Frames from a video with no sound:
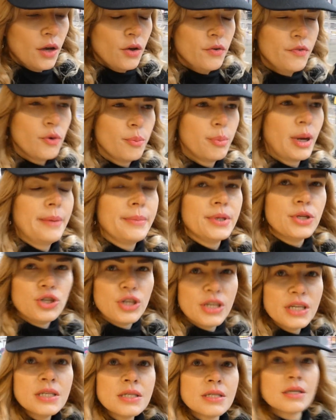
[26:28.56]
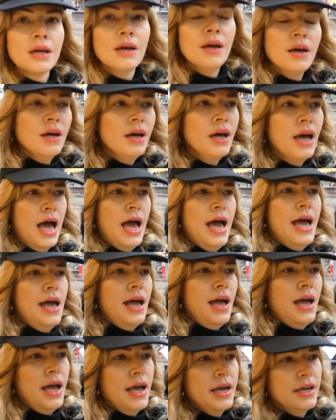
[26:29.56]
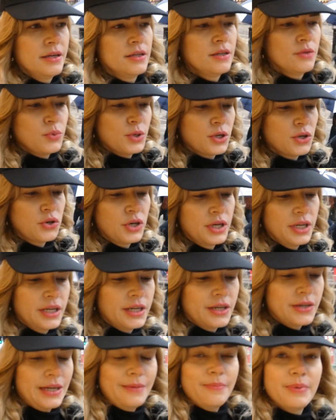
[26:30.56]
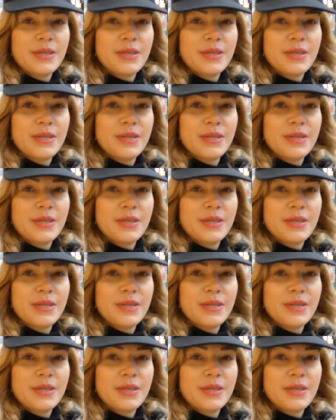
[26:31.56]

for blemishes. And we're gonna grab